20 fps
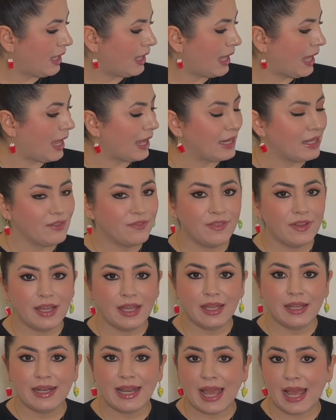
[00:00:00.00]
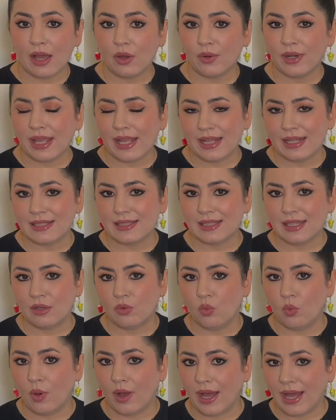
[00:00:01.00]
And if a noun ends
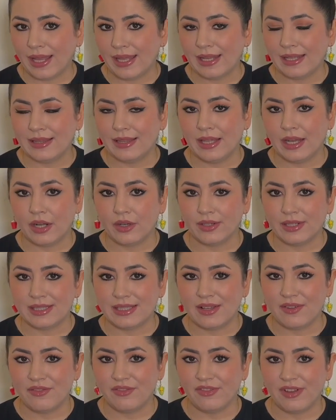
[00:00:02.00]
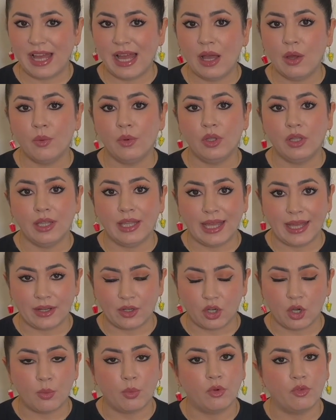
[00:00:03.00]
in Y and there is a vowel
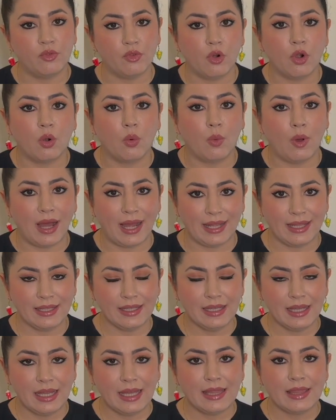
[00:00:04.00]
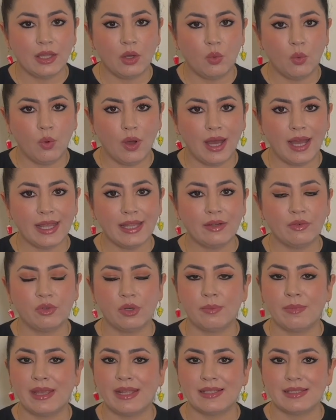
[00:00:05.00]
letter before Y, the Y
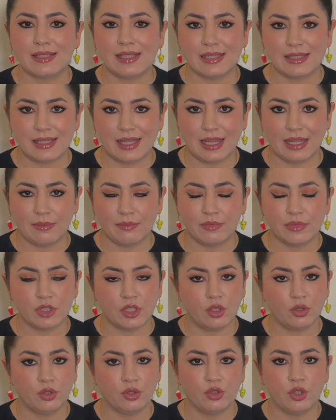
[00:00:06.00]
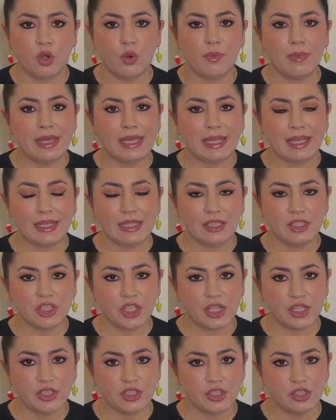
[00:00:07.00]
remains the same. So you don't make any
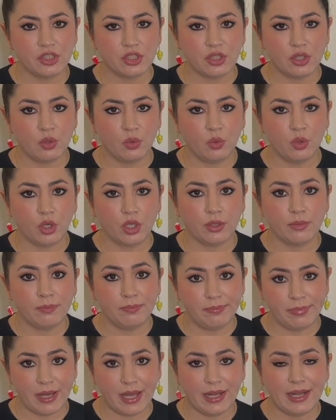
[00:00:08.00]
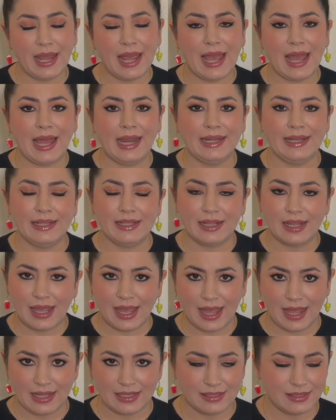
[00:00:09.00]
changes to the word, but adding
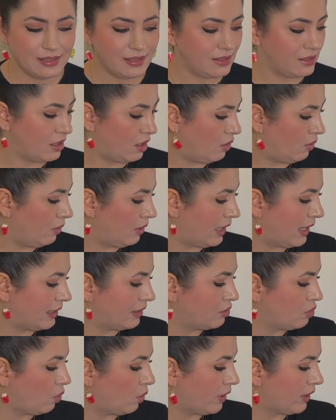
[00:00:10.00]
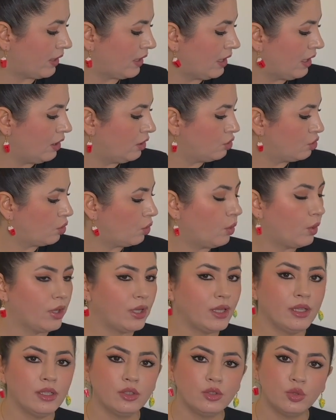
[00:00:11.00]
S. So like toy,
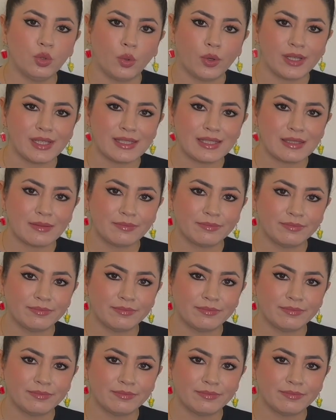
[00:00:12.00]
toy, toys.